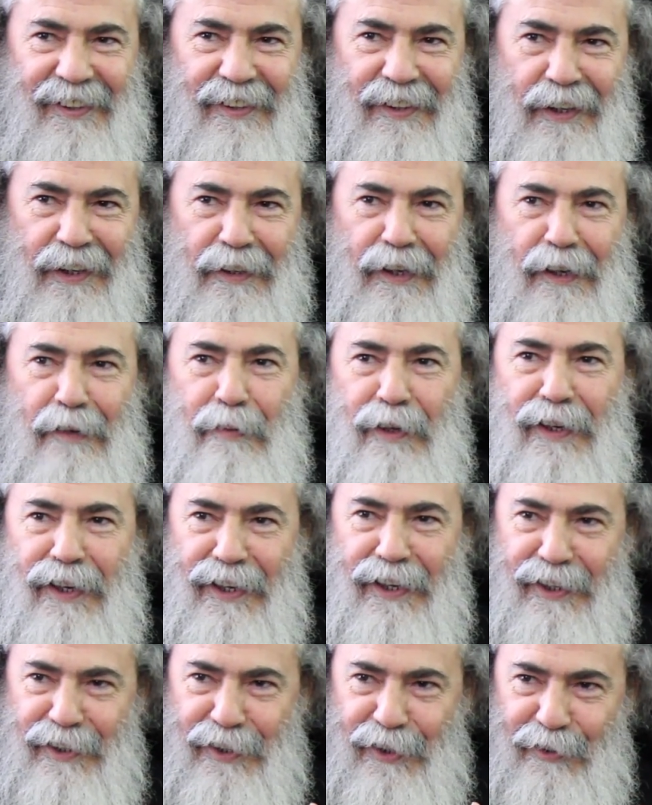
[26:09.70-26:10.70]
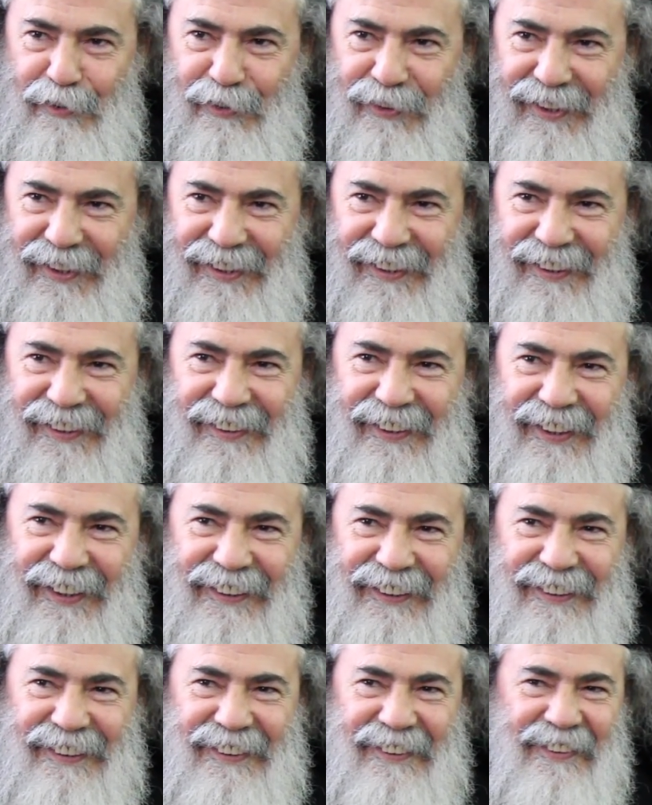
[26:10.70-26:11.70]
that they will be lazy today,
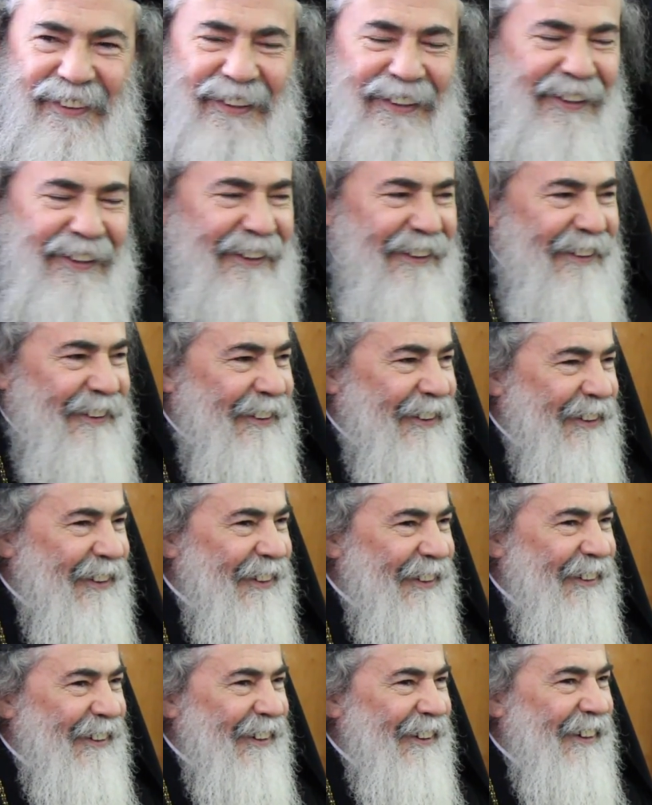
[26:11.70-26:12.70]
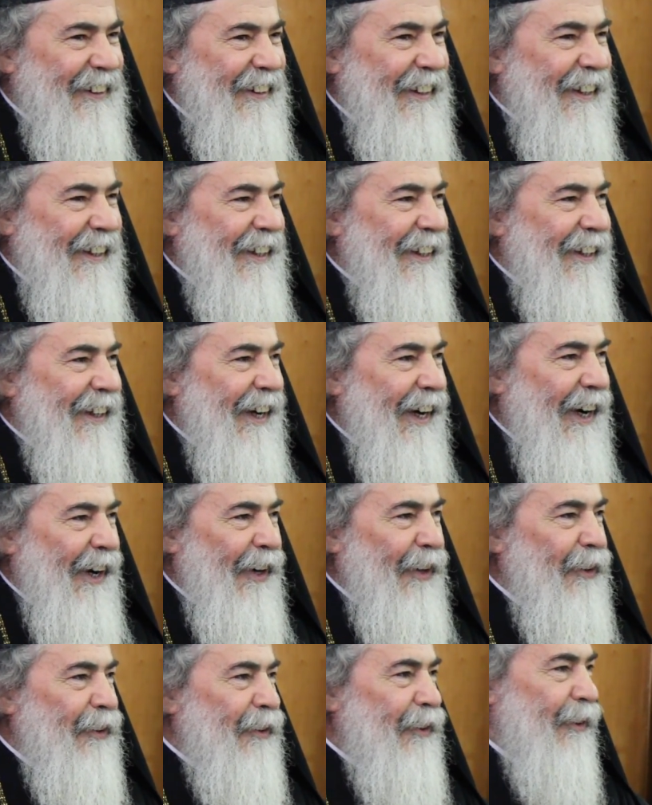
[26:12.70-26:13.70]
right? To
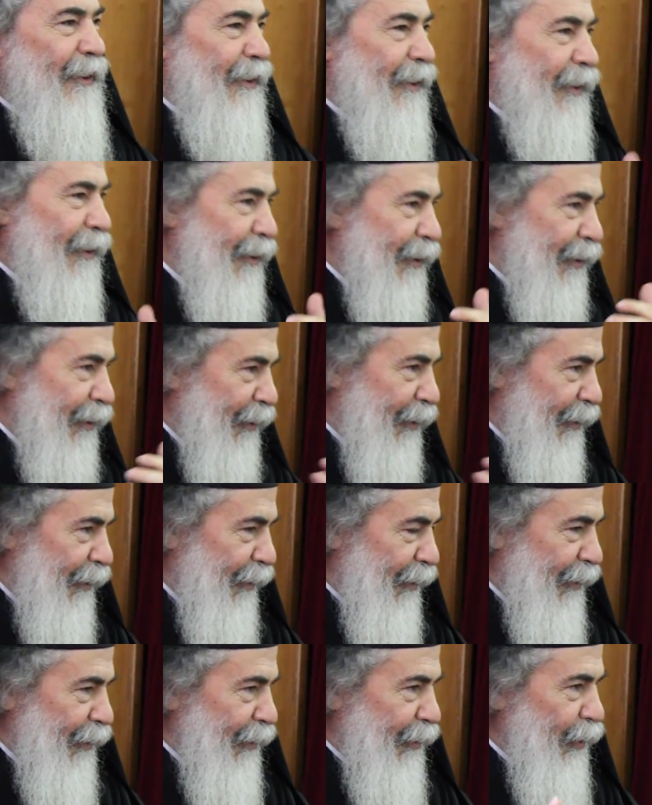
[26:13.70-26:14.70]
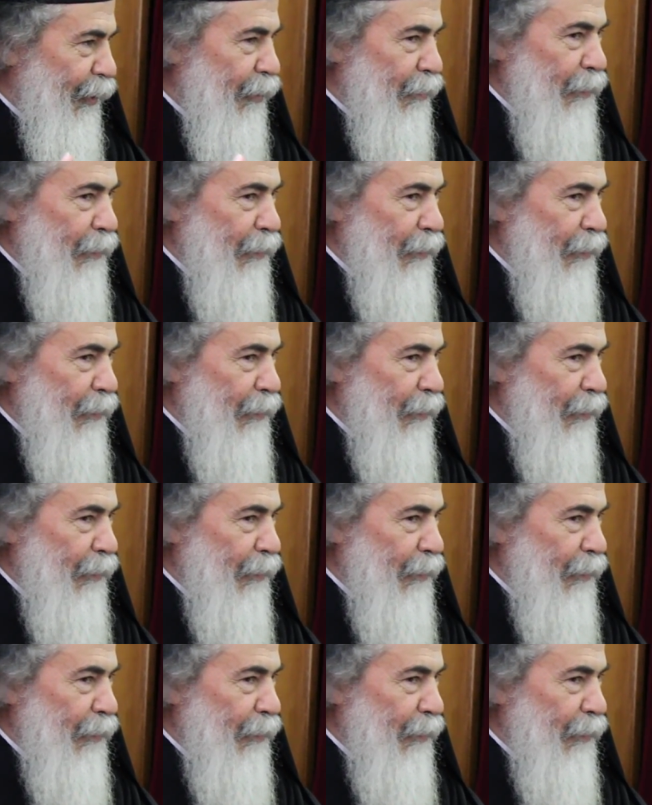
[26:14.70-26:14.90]
how to, to, to, to, to, to